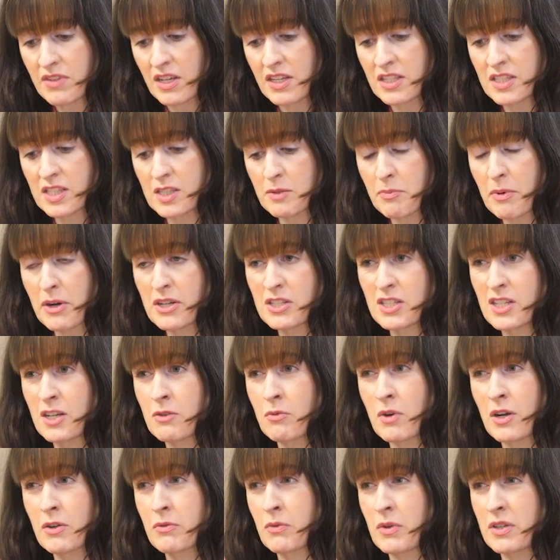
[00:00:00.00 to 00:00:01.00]
This is a person I
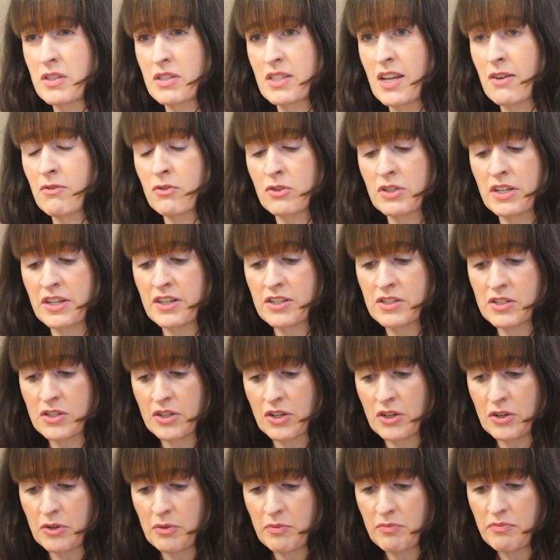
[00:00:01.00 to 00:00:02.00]
worked with several years
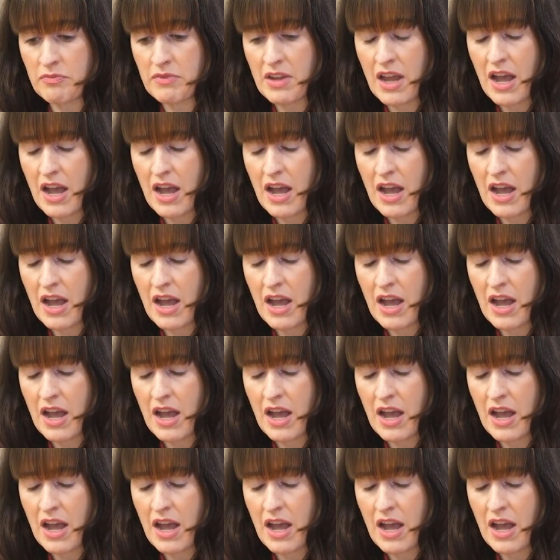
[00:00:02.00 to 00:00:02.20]
ago.